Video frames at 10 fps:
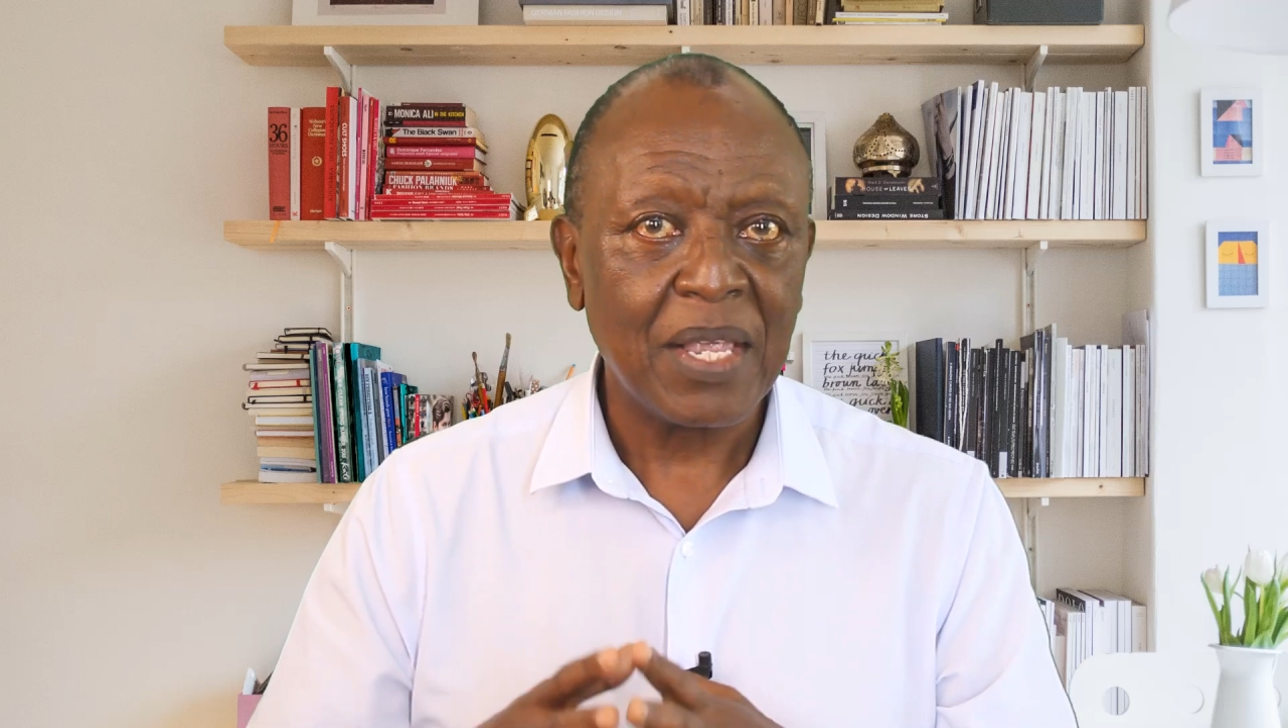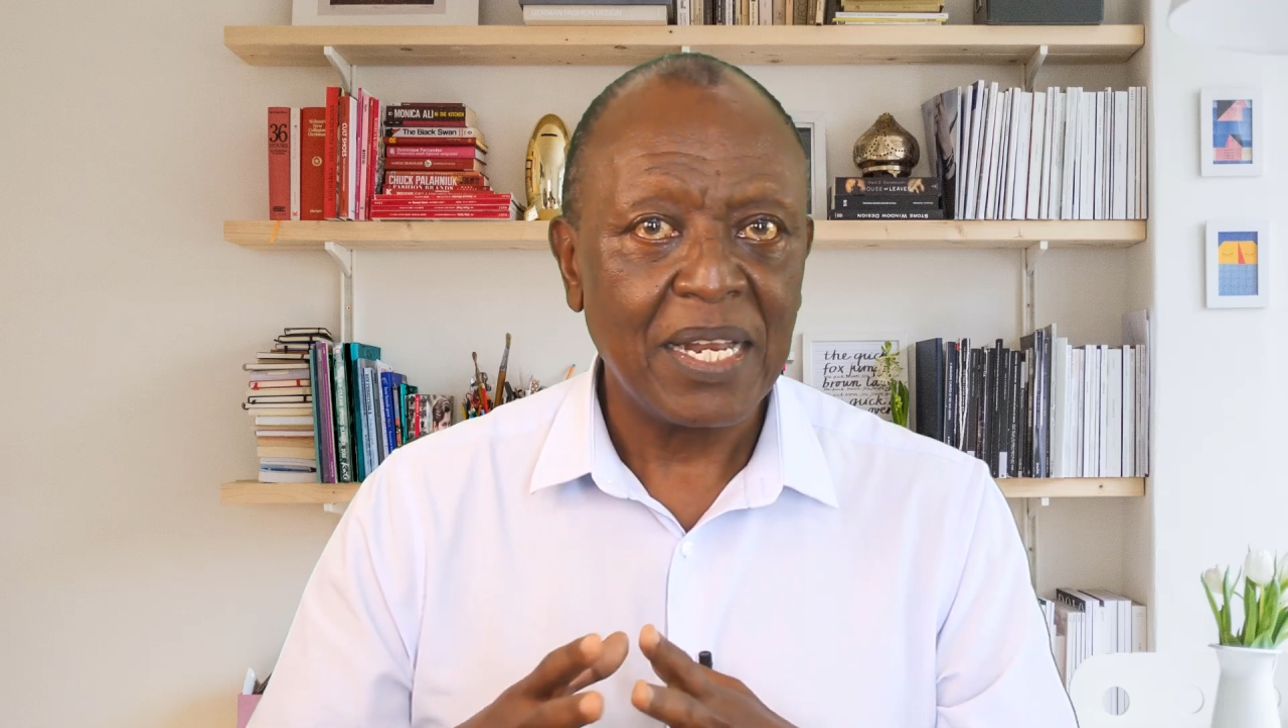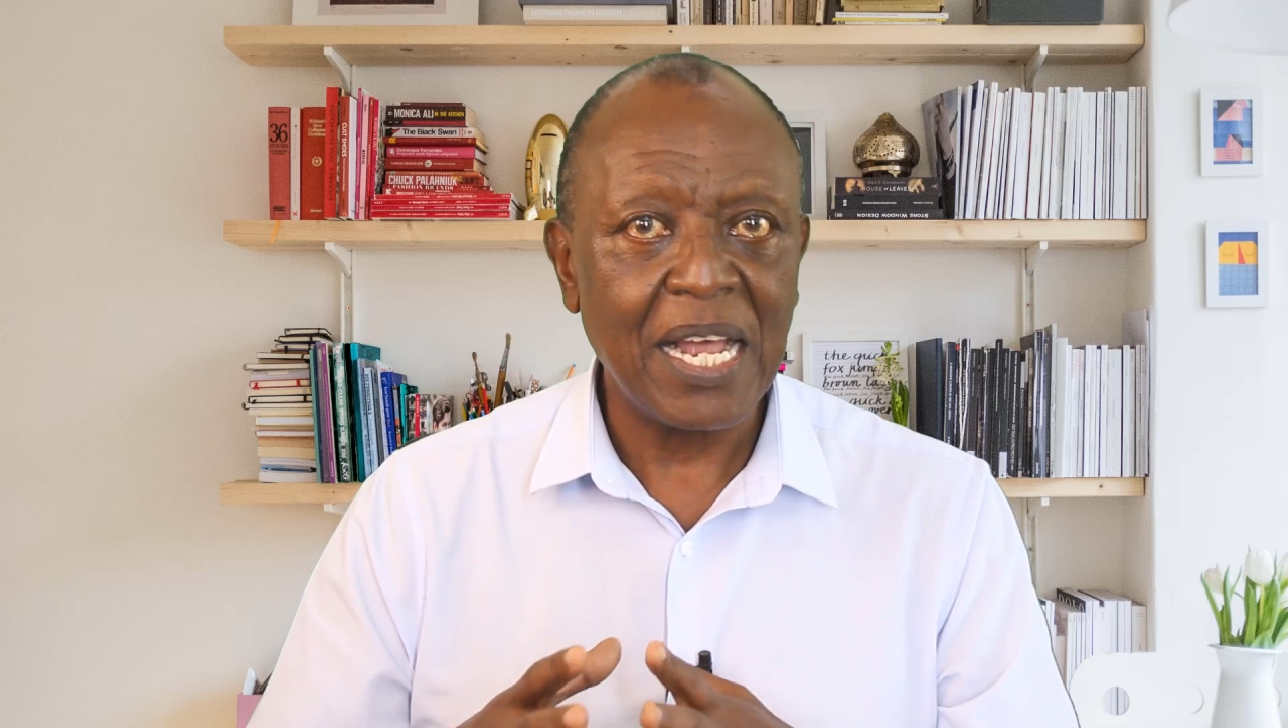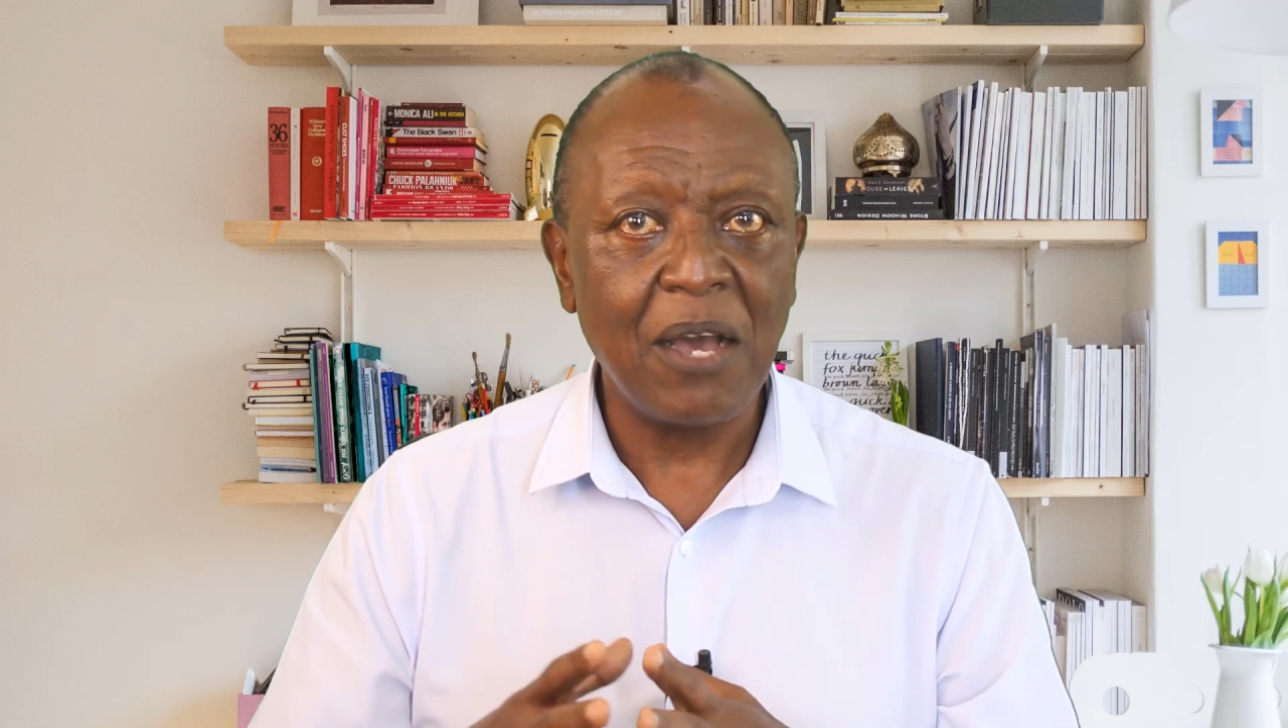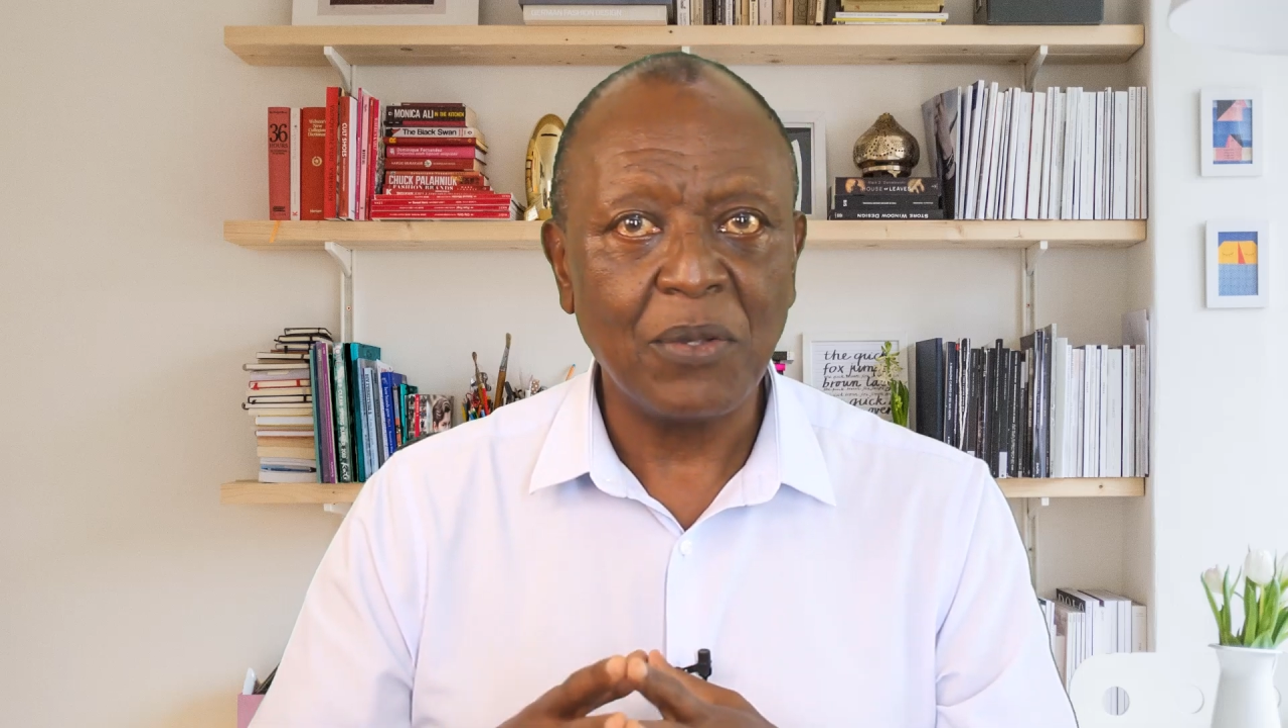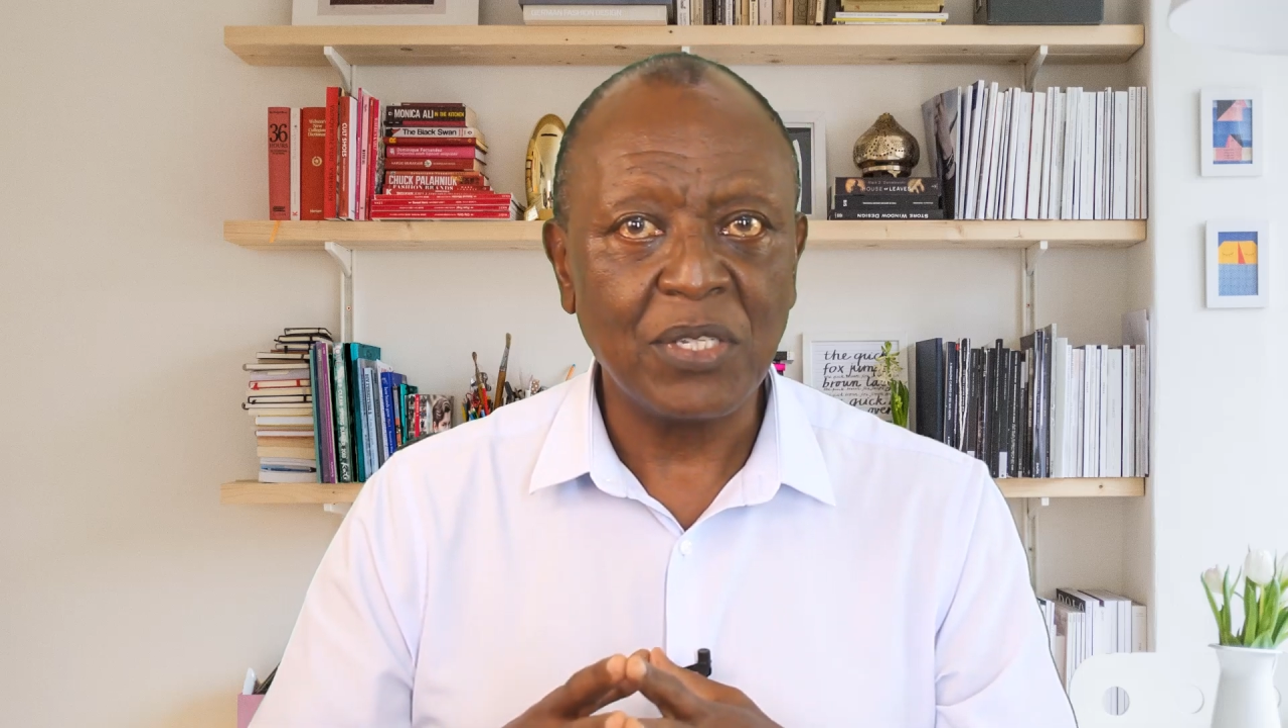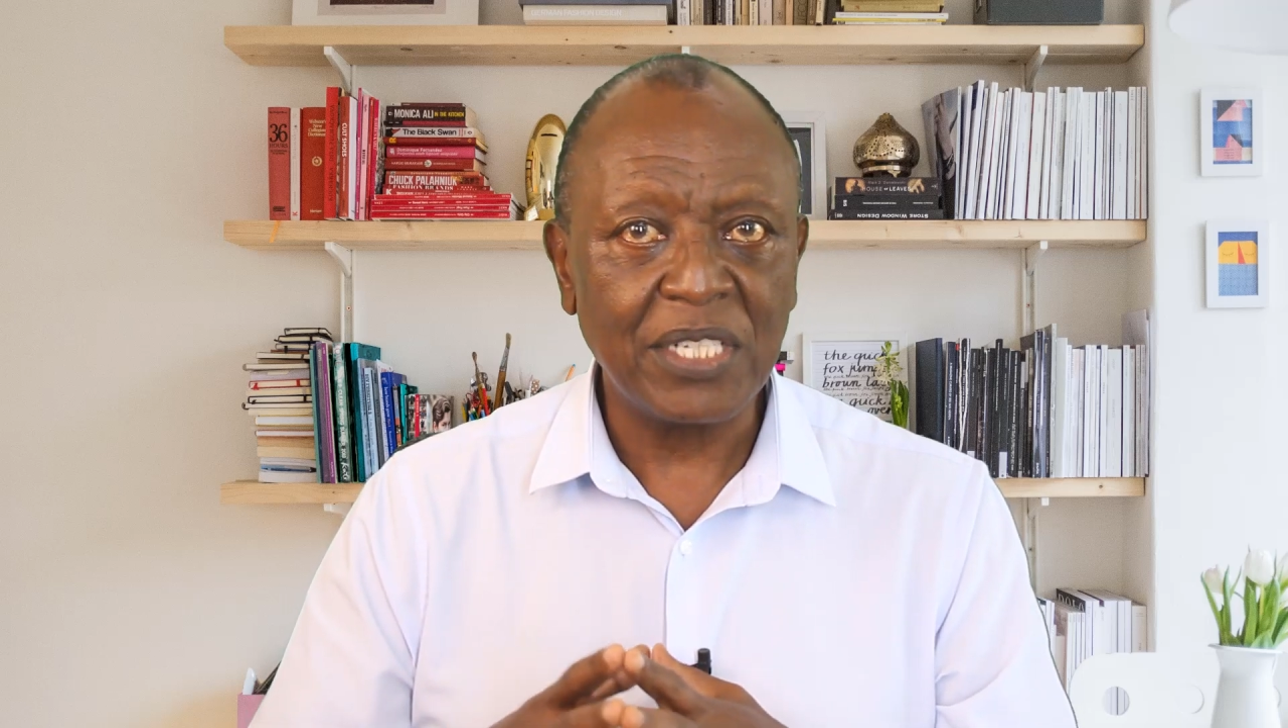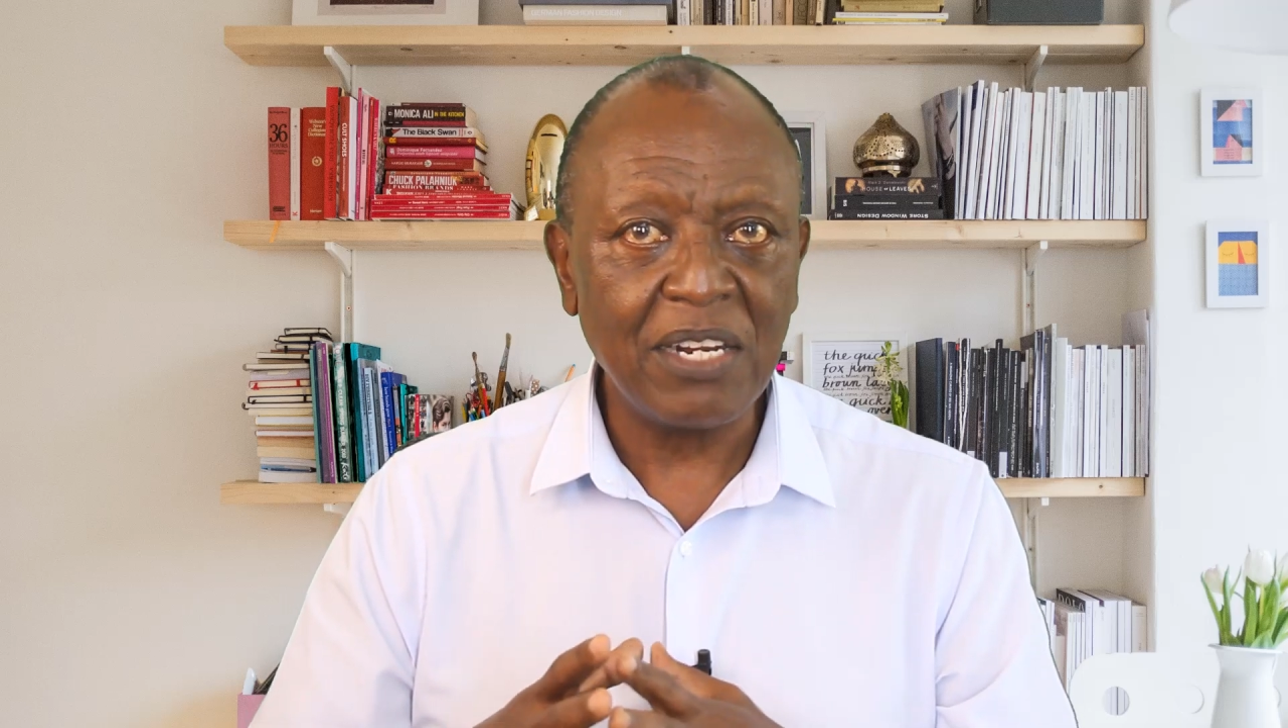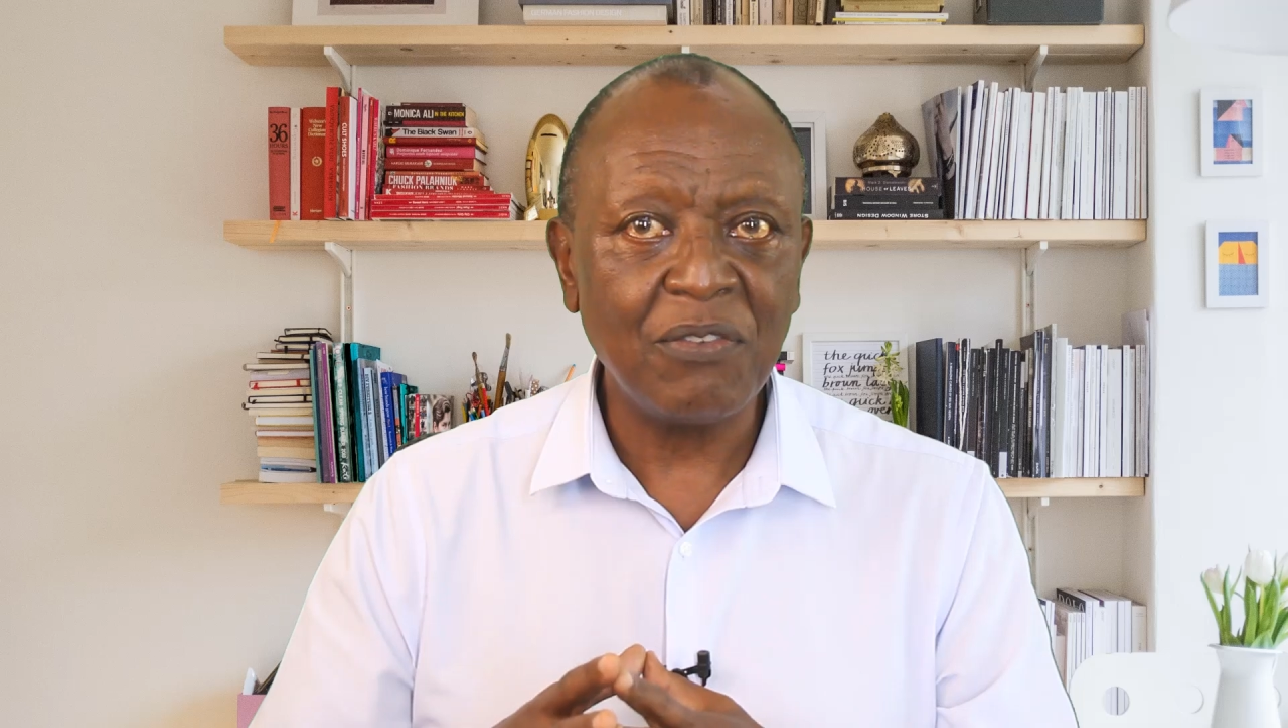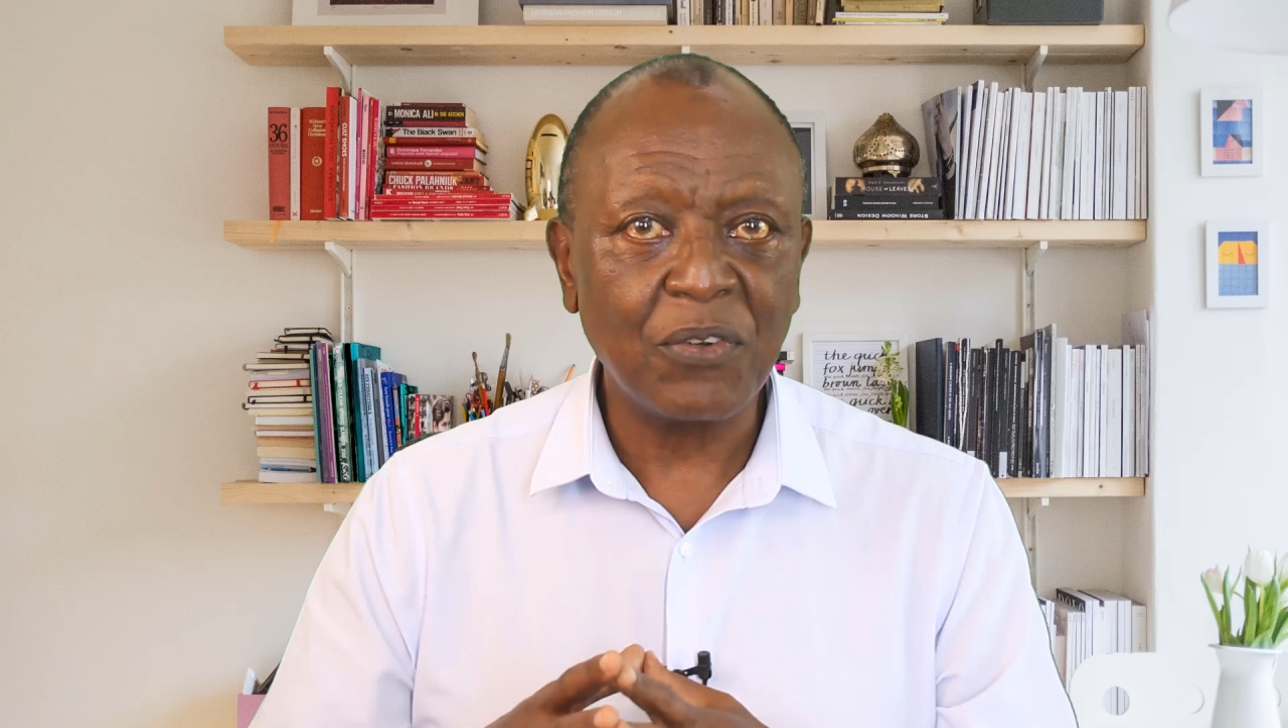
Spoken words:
Now, instead